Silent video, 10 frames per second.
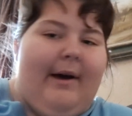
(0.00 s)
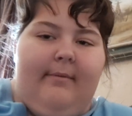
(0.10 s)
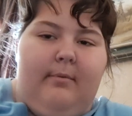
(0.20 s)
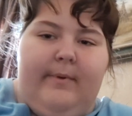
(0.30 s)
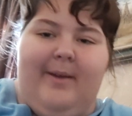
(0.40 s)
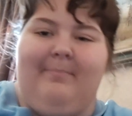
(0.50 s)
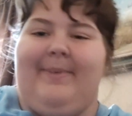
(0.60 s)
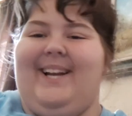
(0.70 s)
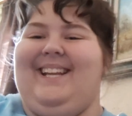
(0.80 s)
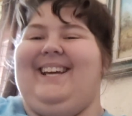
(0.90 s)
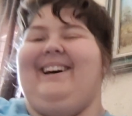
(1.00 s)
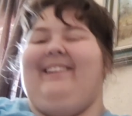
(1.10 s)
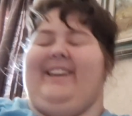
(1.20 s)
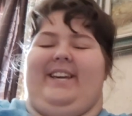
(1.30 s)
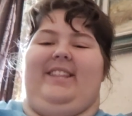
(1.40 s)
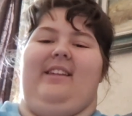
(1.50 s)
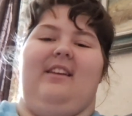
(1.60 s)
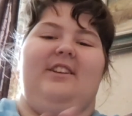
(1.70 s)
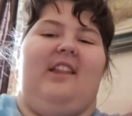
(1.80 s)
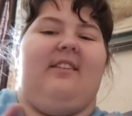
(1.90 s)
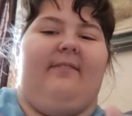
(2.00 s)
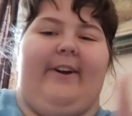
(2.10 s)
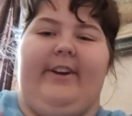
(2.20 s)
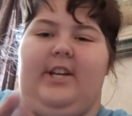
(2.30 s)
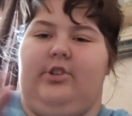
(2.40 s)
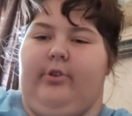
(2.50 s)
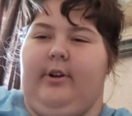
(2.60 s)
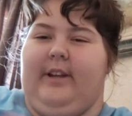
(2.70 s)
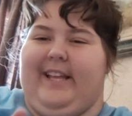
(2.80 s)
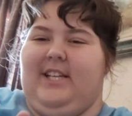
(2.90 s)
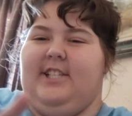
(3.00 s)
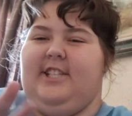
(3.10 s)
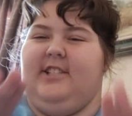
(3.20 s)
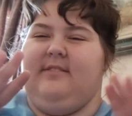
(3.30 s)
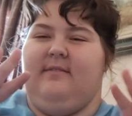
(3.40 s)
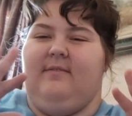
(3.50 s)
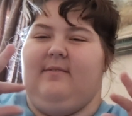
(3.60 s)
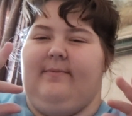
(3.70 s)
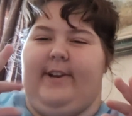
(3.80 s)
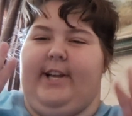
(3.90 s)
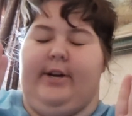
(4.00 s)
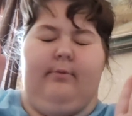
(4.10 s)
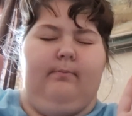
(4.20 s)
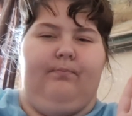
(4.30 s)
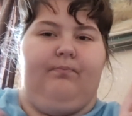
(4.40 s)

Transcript: everybody. Okay, this is just a very short-ish video.